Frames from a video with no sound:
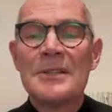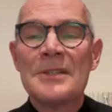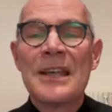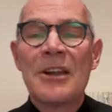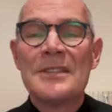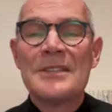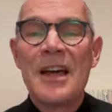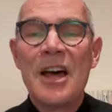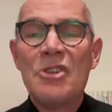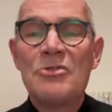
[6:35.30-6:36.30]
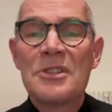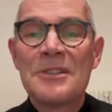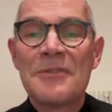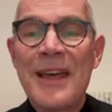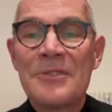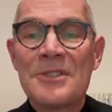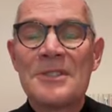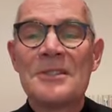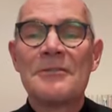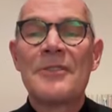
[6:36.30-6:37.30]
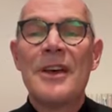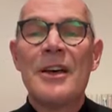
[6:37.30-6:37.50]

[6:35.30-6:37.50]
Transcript: sacrificed hundreds of thousands of